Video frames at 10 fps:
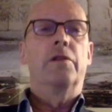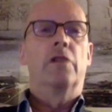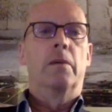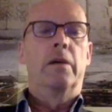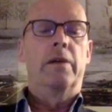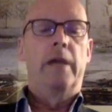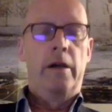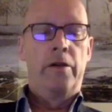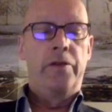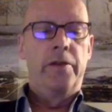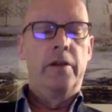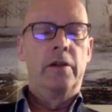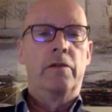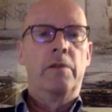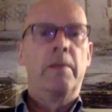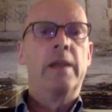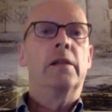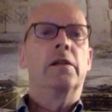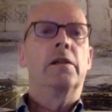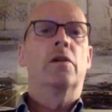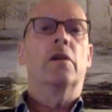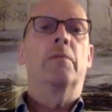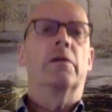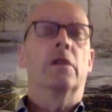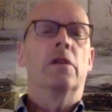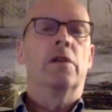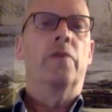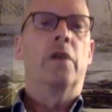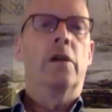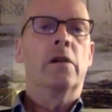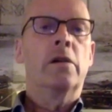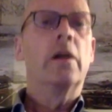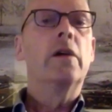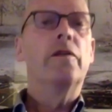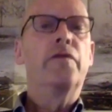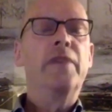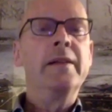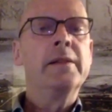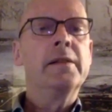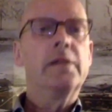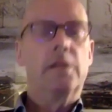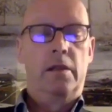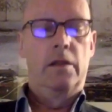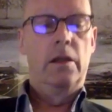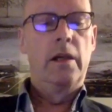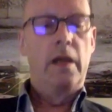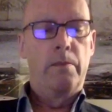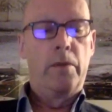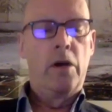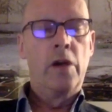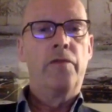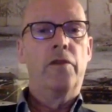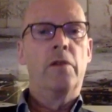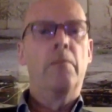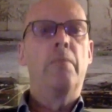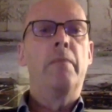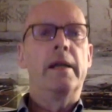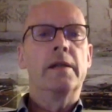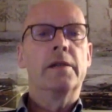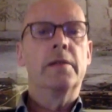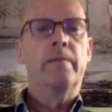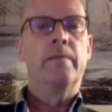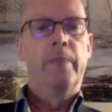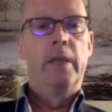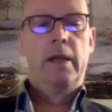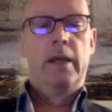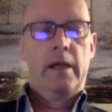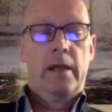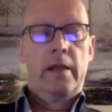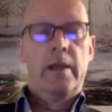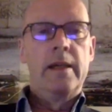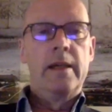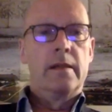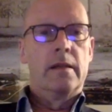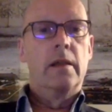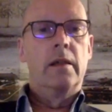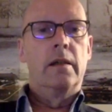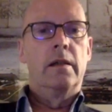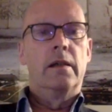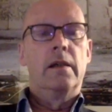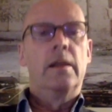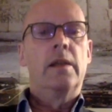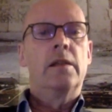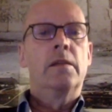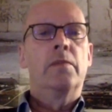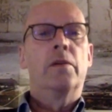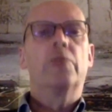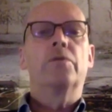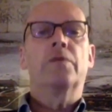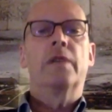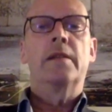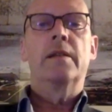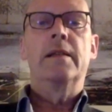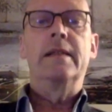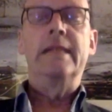talk about health, we basically talk about a lot of other fields apart from medicine. Then, and that is important to stress in